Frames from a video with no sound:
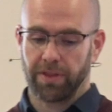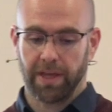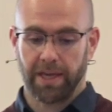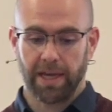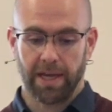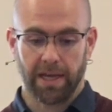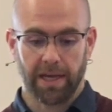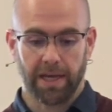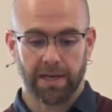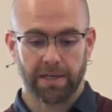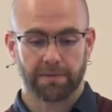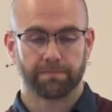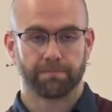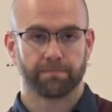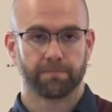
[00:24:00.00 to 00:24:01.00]
they're getting at.
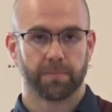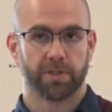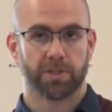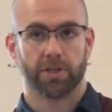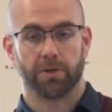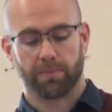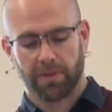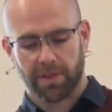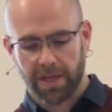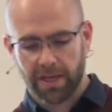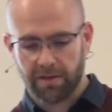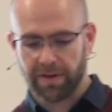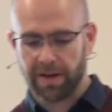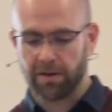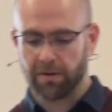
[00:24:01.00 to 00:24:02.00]
So think
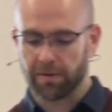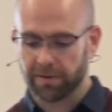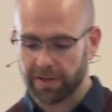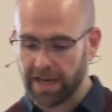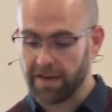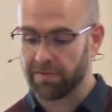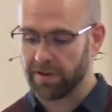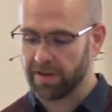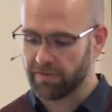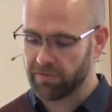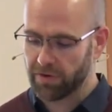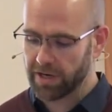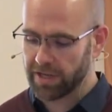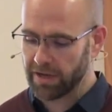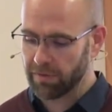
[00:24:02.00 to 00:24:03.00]
of our cafe
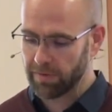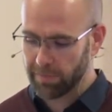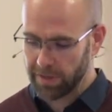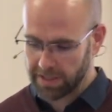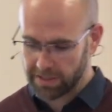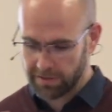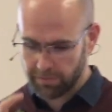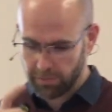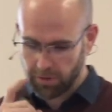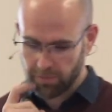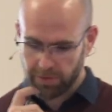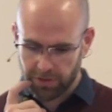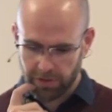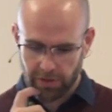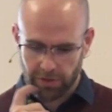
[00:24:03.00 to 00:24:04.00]
friend that we met a
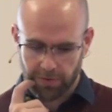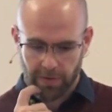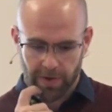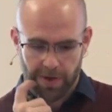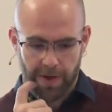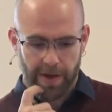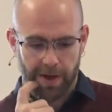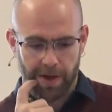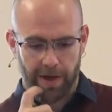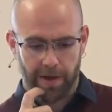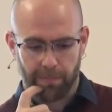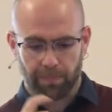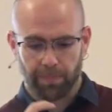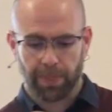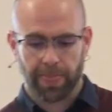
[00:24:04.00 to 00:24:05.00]
moment ago.
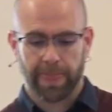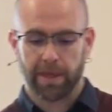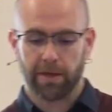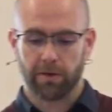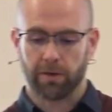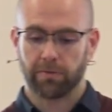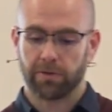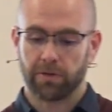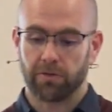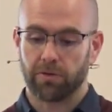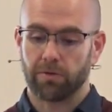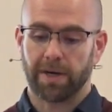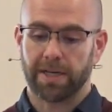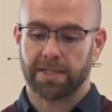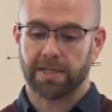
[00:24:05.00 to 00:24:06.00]

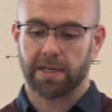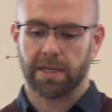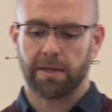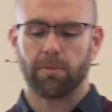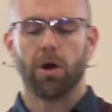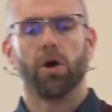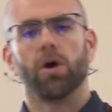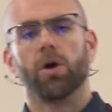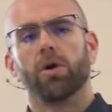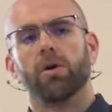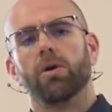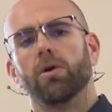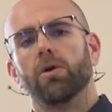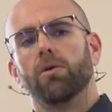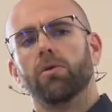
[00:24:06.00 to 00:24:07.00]
You might say to them,
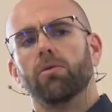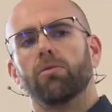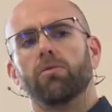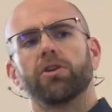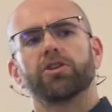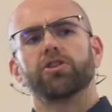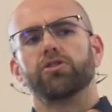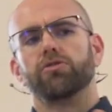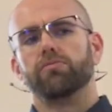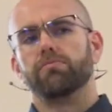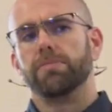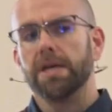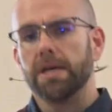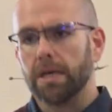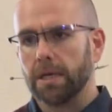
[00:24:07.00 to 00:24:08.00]
what do you
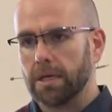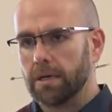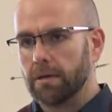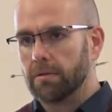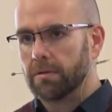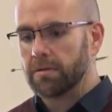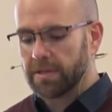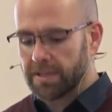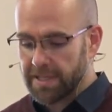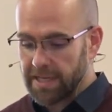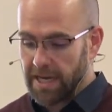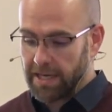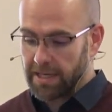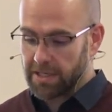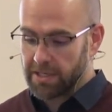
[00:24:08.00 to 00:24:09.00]
mean
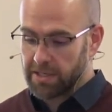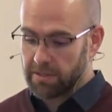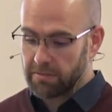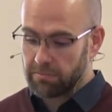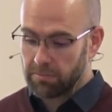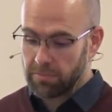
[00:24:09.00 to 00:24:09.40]
science